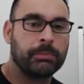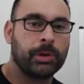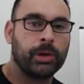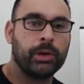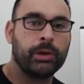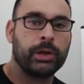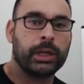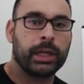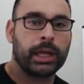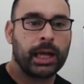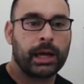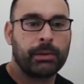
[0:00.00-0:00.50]

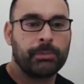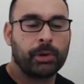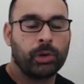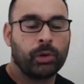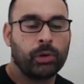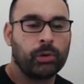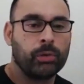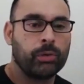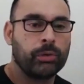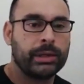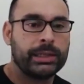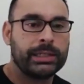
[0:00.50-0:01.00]
burning up
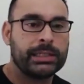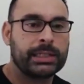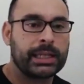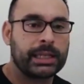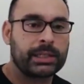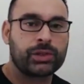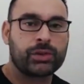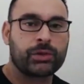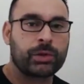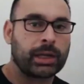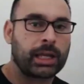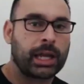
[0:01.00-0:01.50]
all these
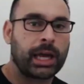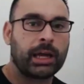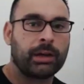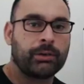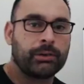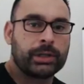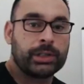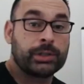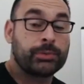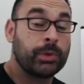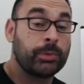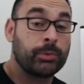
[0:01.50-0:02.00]
extra
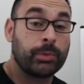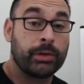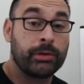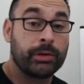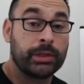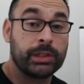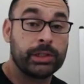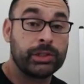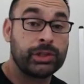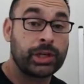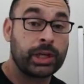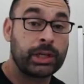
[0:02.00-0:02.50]
calories when we're in
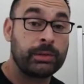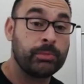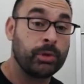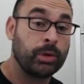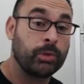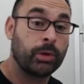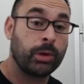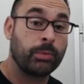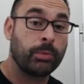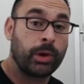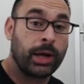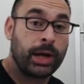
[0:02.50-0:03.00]
the gym or
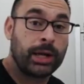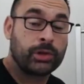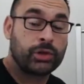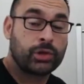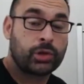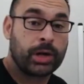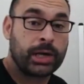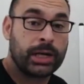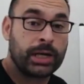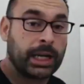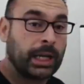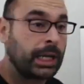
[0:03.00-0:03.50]
when we're out
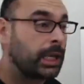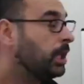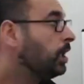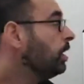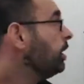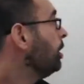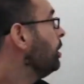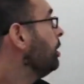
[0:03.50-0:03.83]
training,